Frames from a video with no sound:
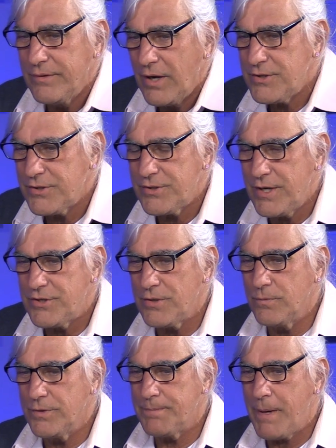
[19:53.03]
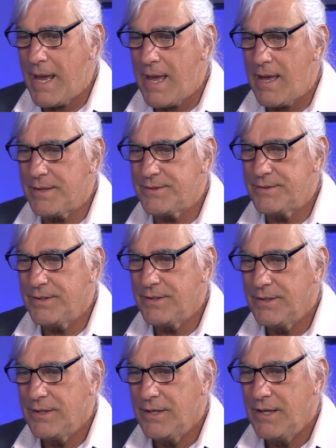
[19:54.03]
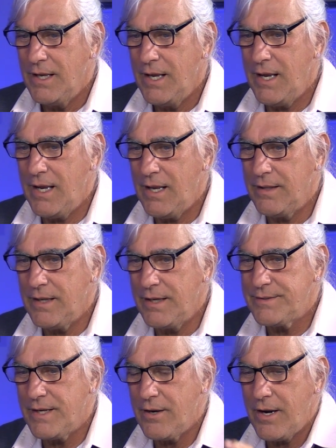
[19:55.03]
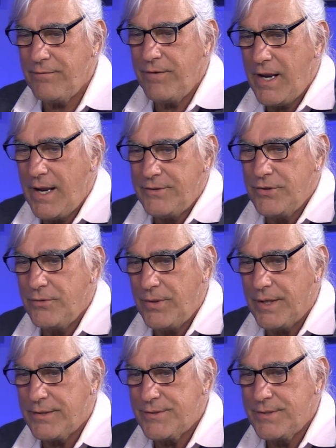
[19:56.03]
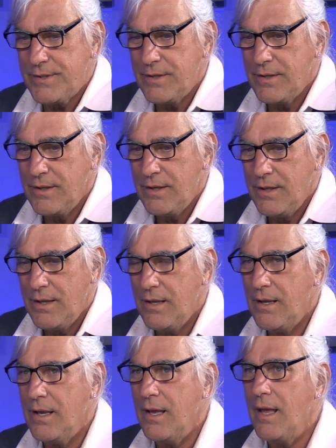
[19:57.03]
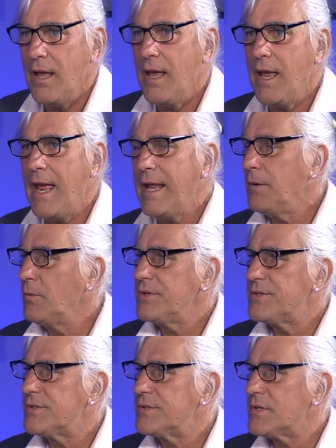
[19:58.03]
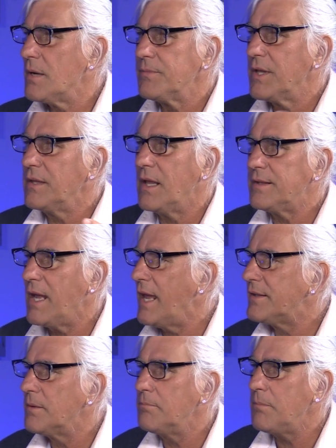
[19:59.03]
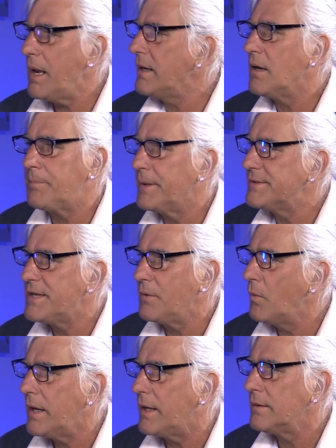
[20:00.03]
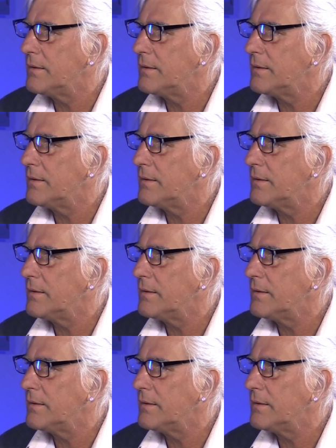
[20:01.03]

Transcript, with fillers: legislation was passed and they said, all right, VA, do this. And it was something that they had to make up as they went.